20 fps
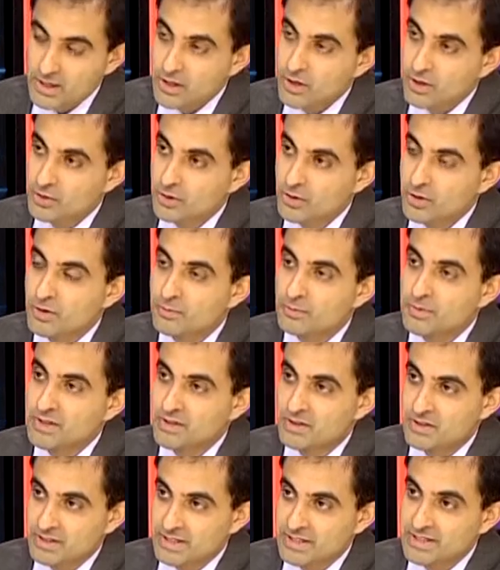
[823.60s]

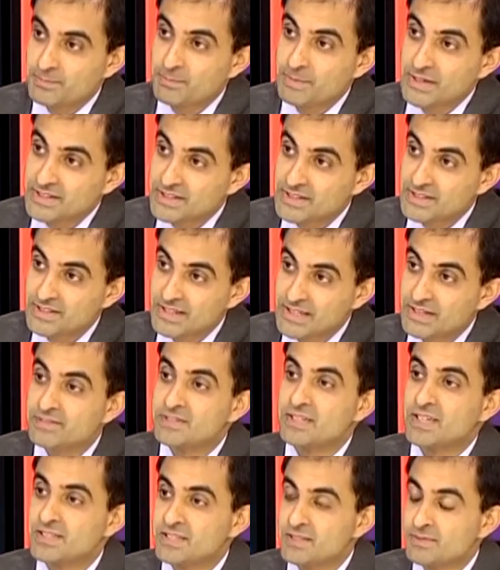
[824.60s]
autonomy that the patient
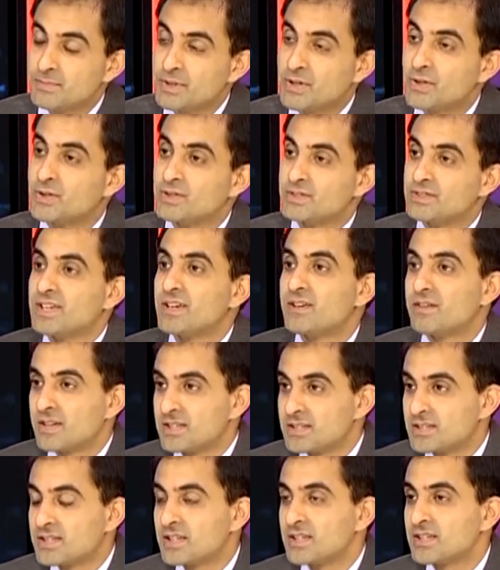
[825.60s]
gives us because they
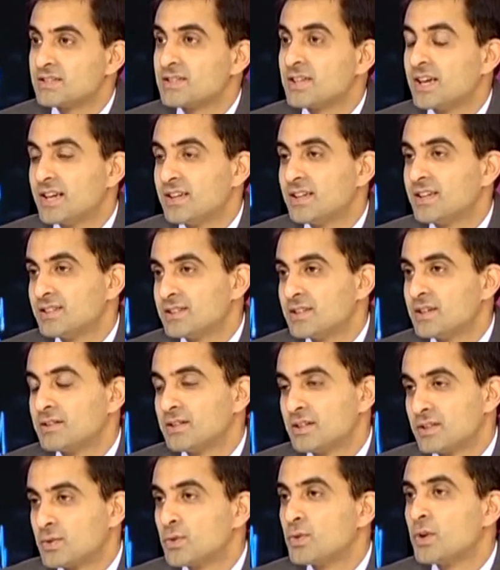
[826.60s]
trust us, and there's
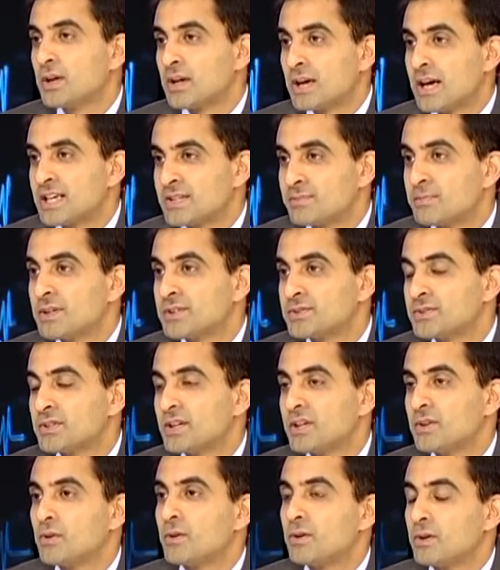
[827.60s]
the two aspects to
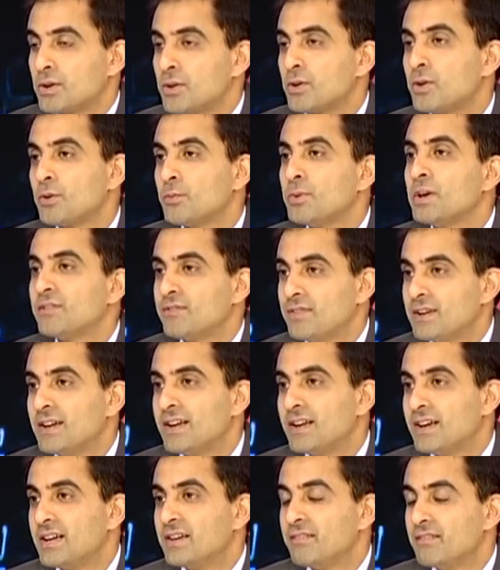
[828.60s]
that called autonomy and
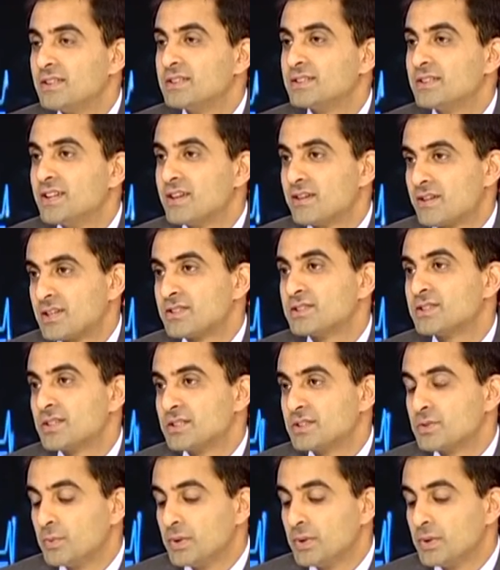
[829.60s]
fidelity, which they trust us